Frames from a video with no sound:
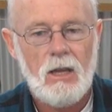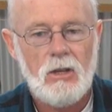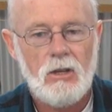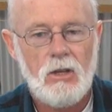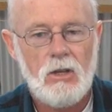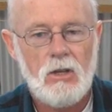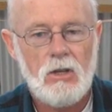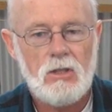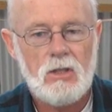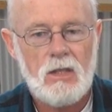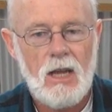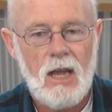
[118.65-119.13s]

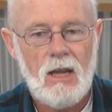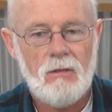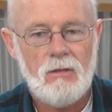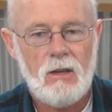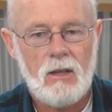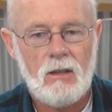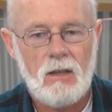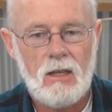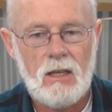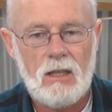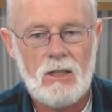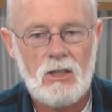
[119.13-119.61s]
you're used to
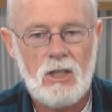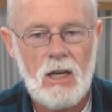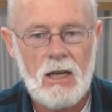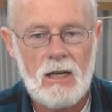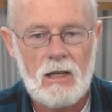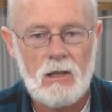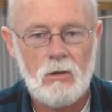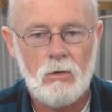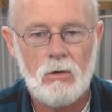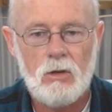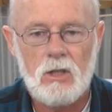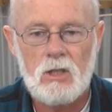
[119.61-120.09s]
having the
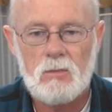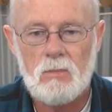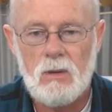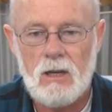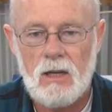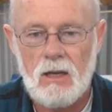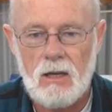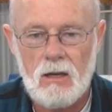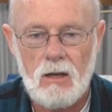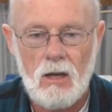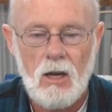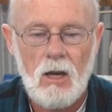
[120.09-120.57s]
channel orders
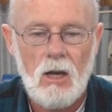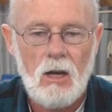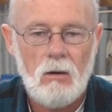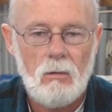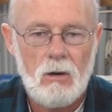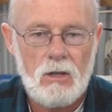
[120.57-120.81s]
being,